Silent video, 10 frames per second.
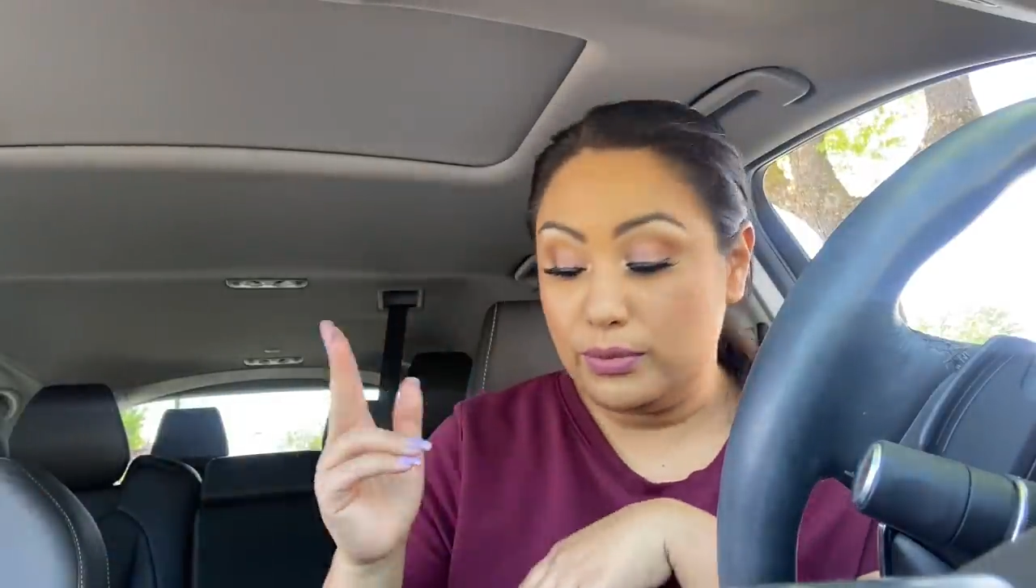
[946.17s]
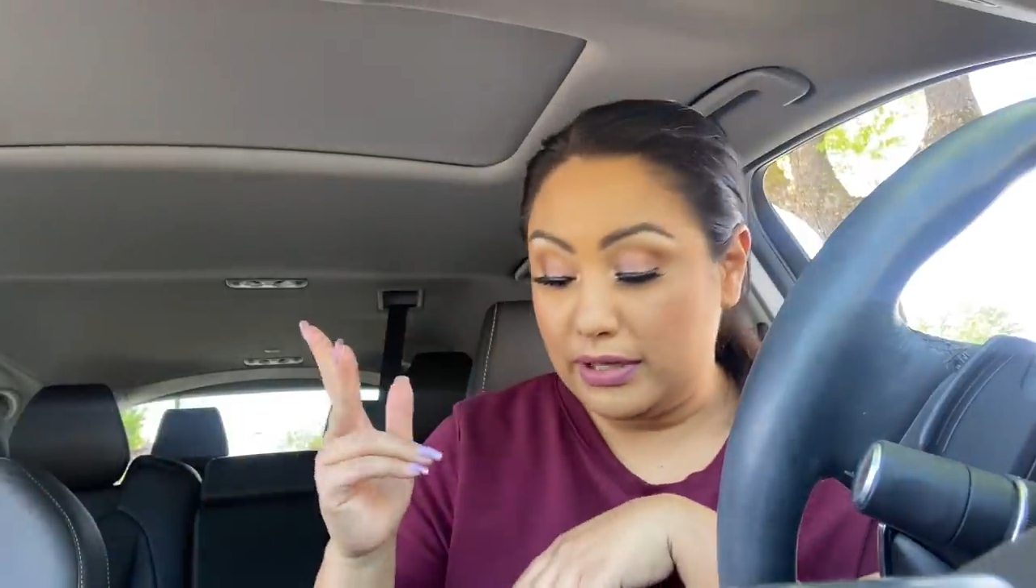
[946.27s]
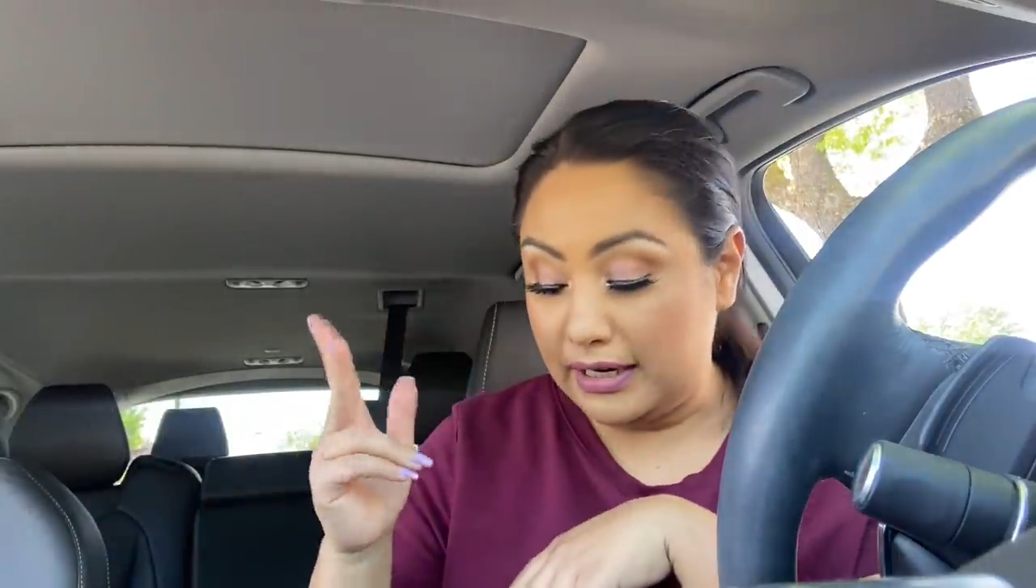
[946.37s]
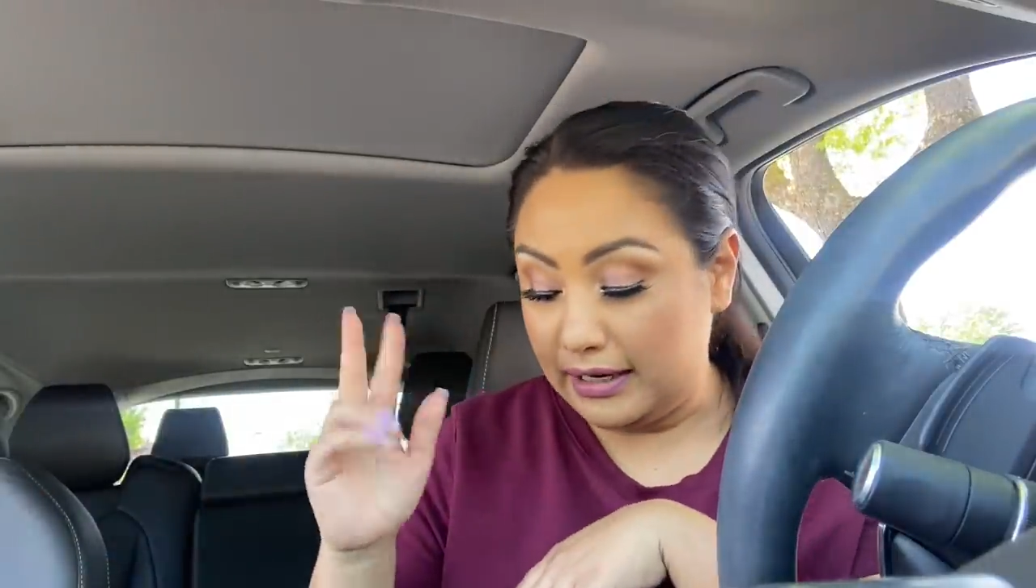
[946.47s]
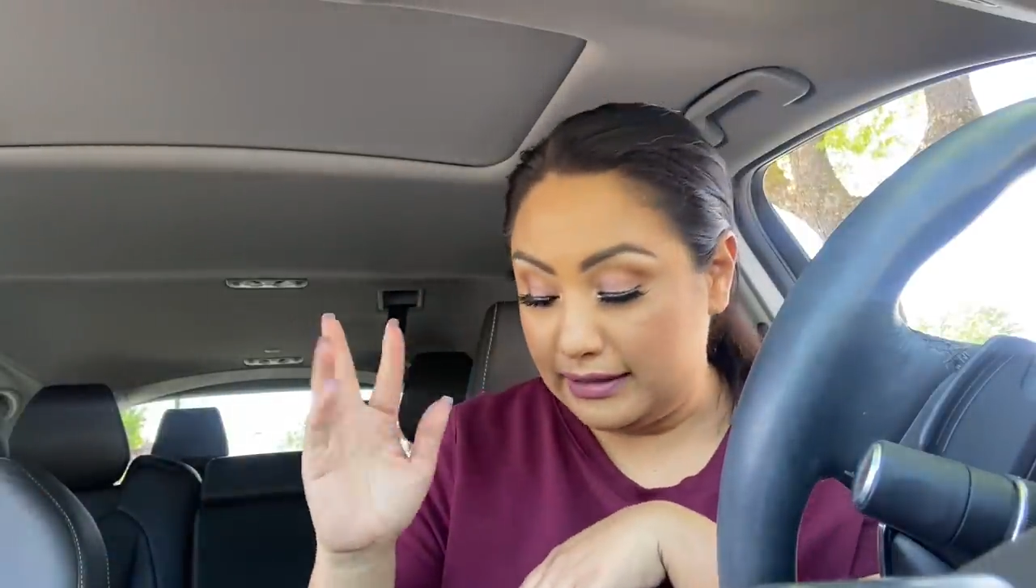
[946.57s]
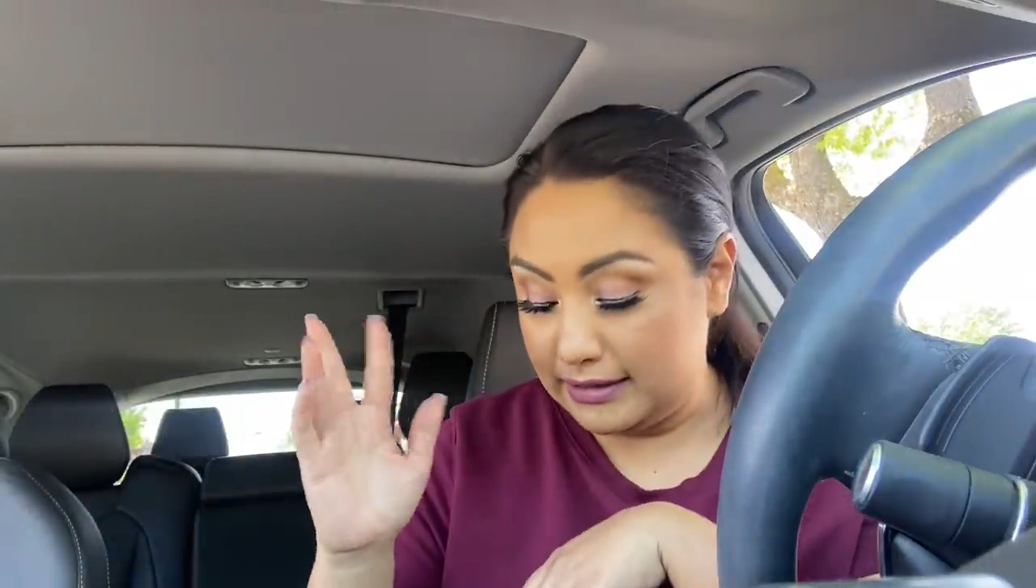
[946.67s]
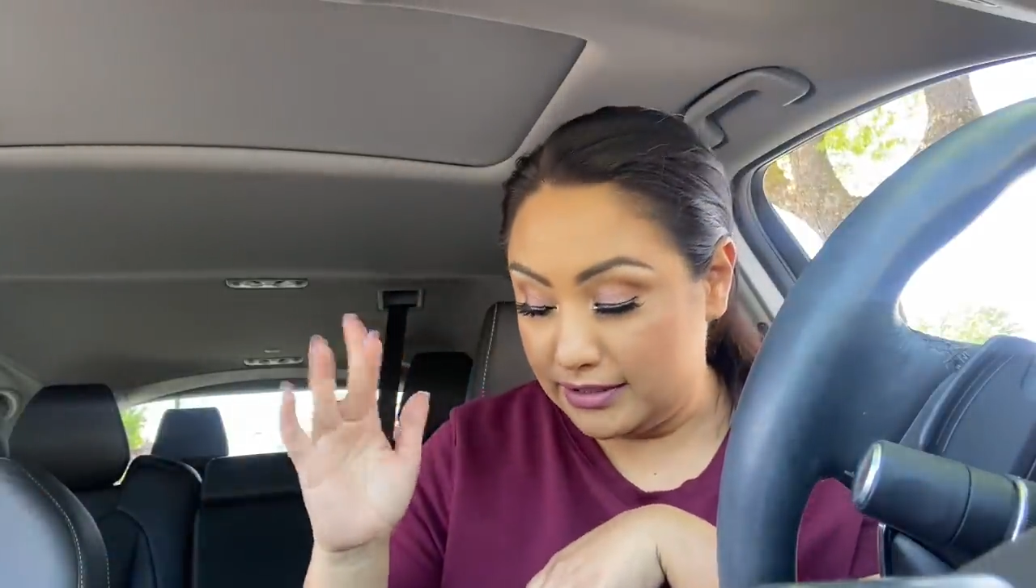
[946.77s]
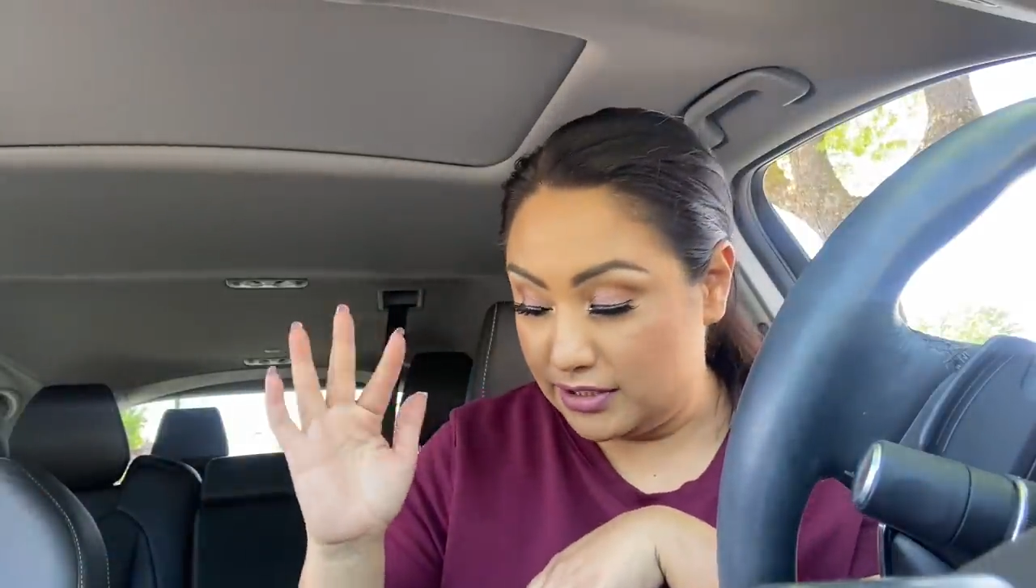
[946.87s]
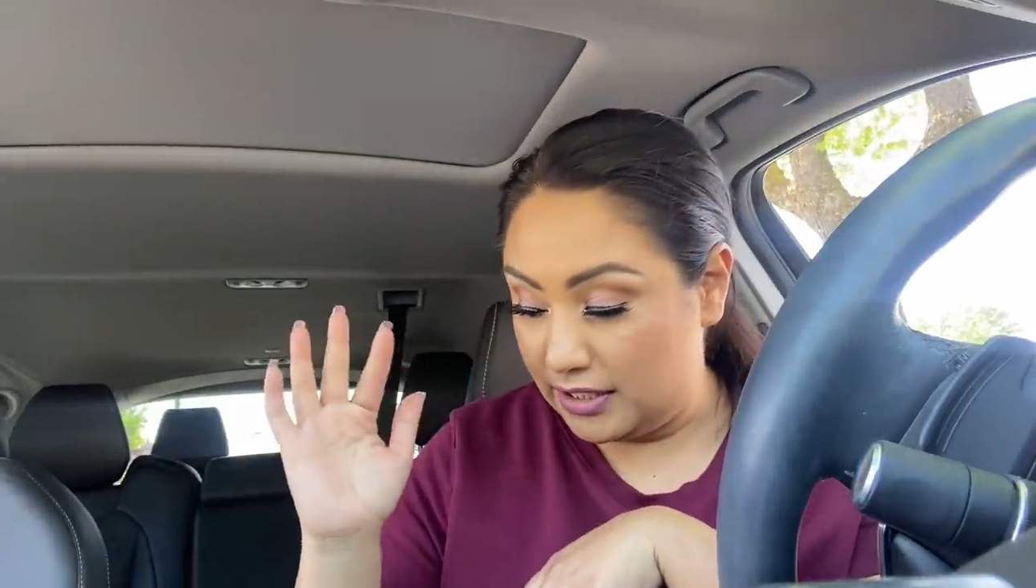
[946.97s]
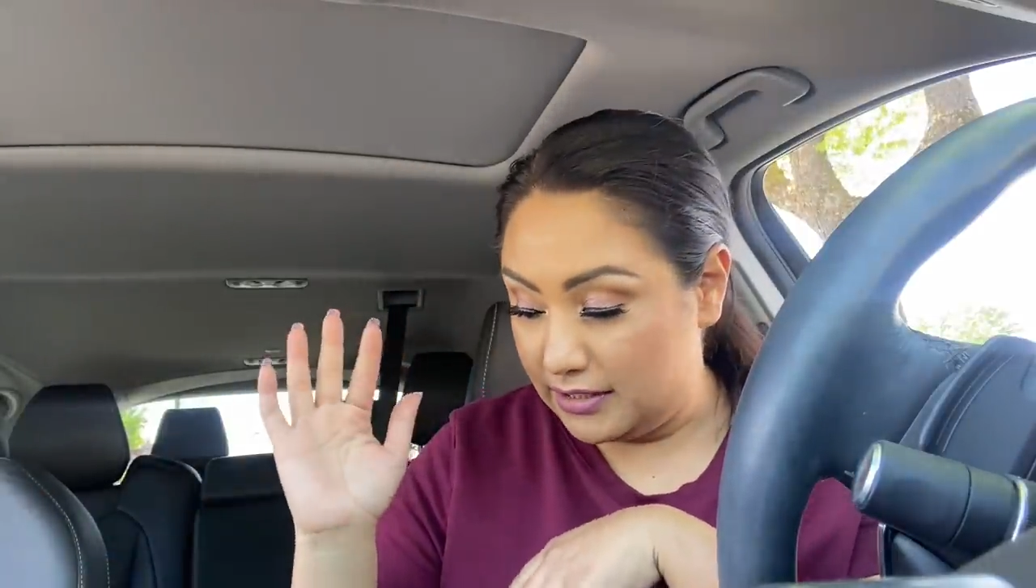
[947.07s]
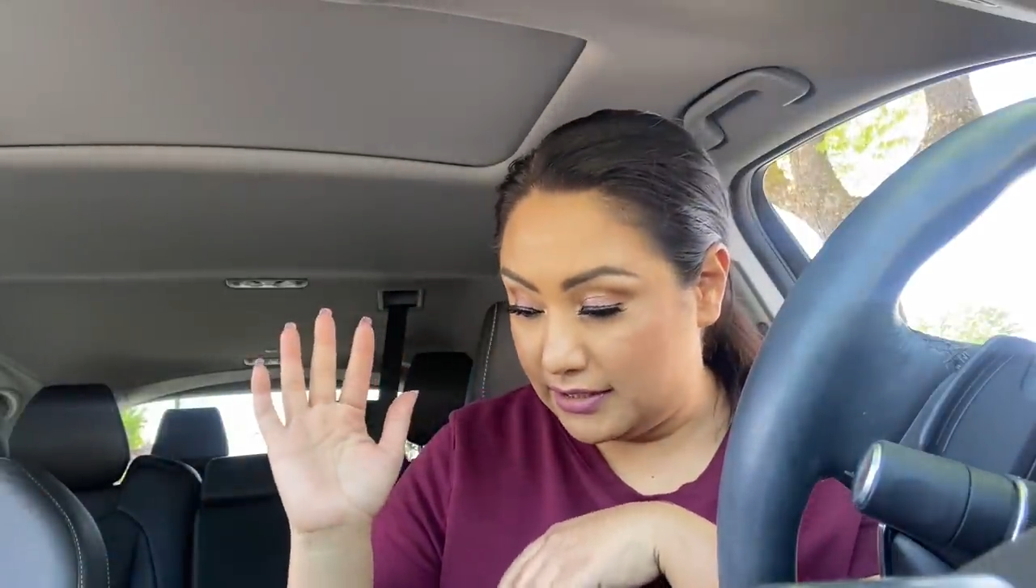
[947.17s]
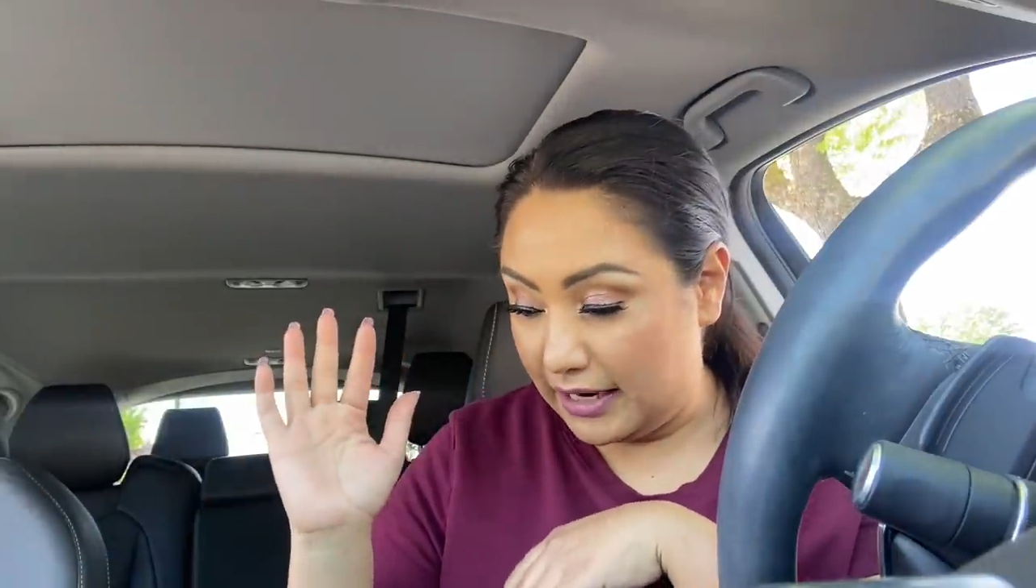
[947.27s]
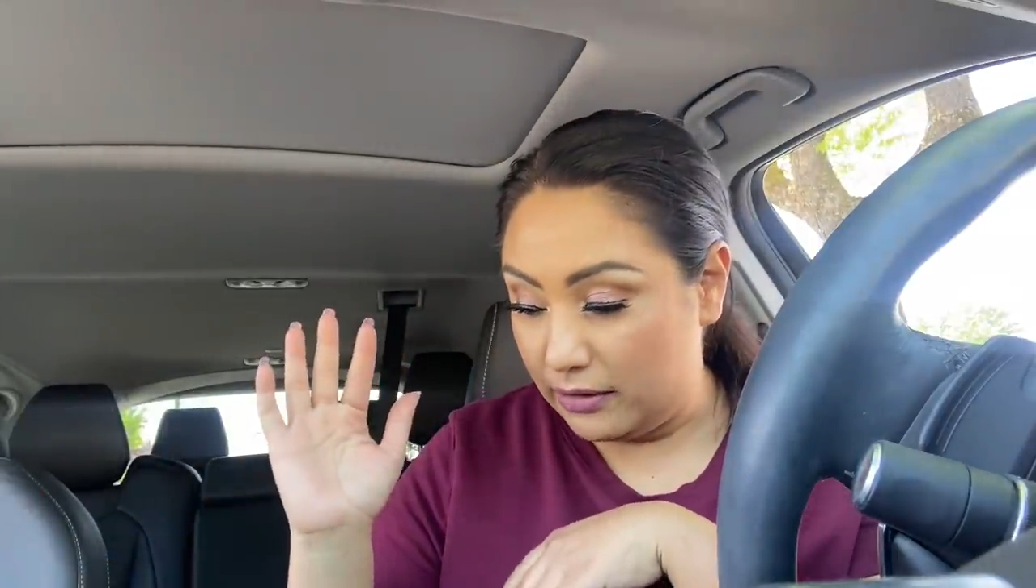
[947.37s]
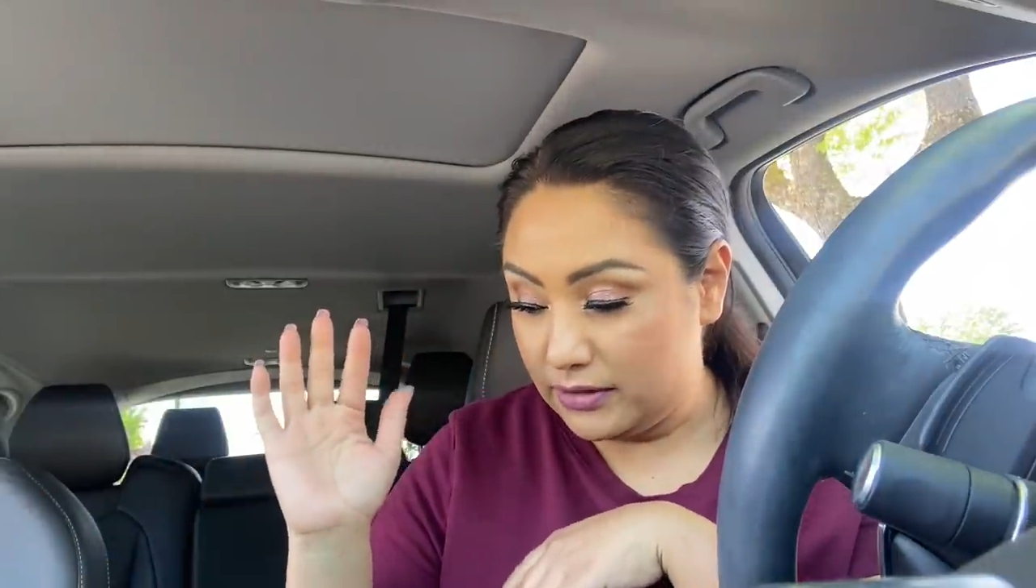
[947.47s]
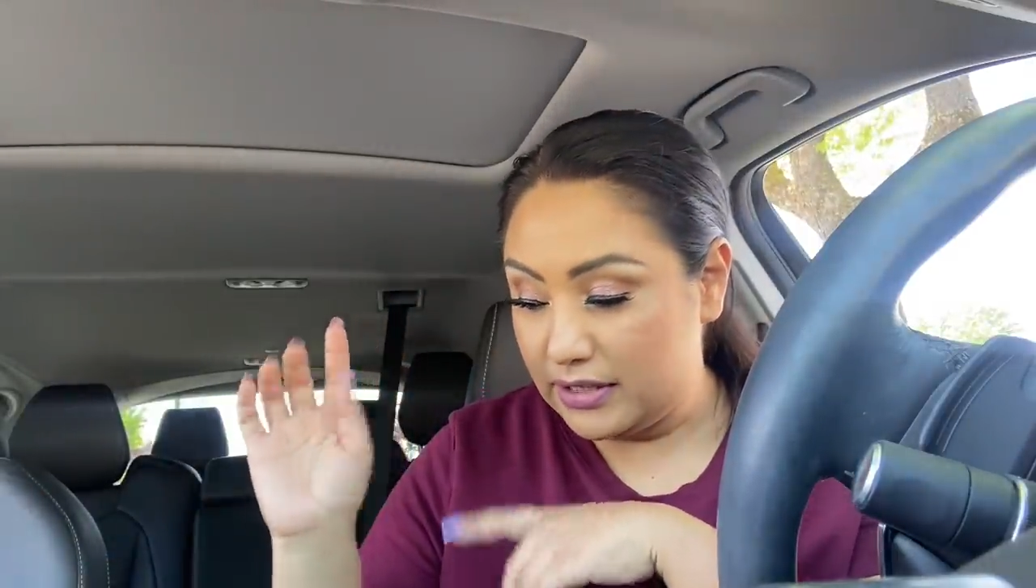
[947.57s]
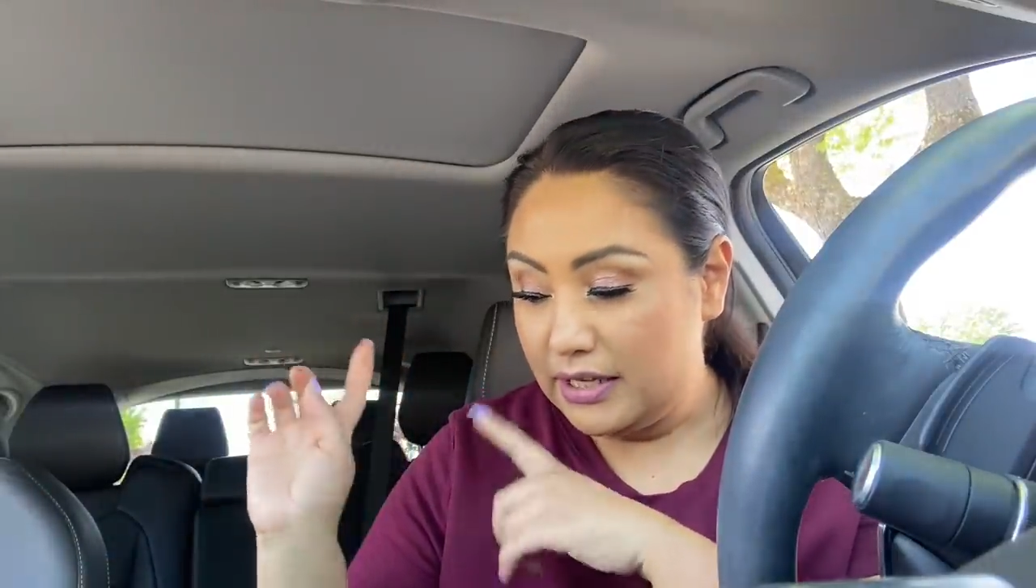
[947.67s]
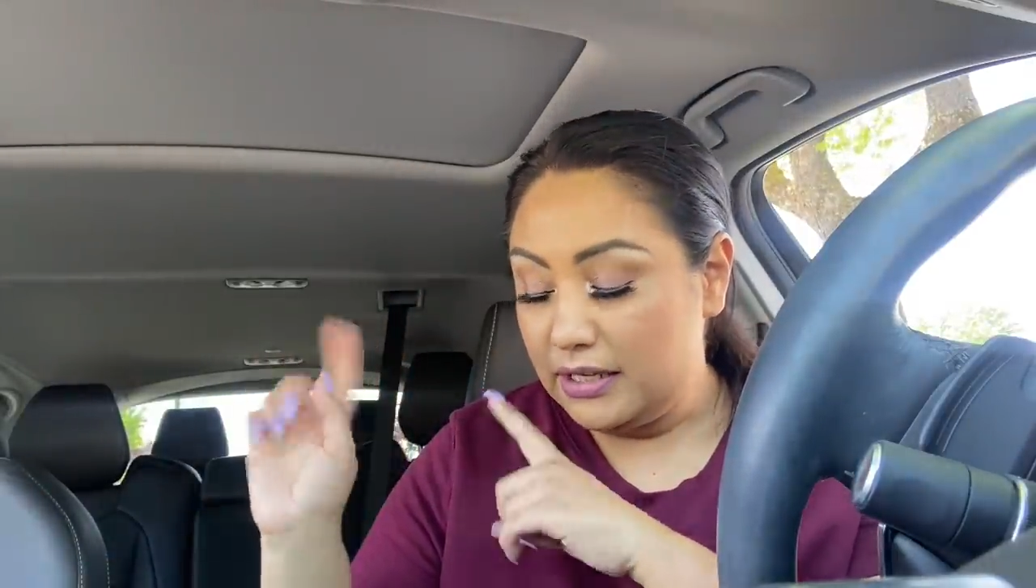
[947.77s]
that I exchanged out.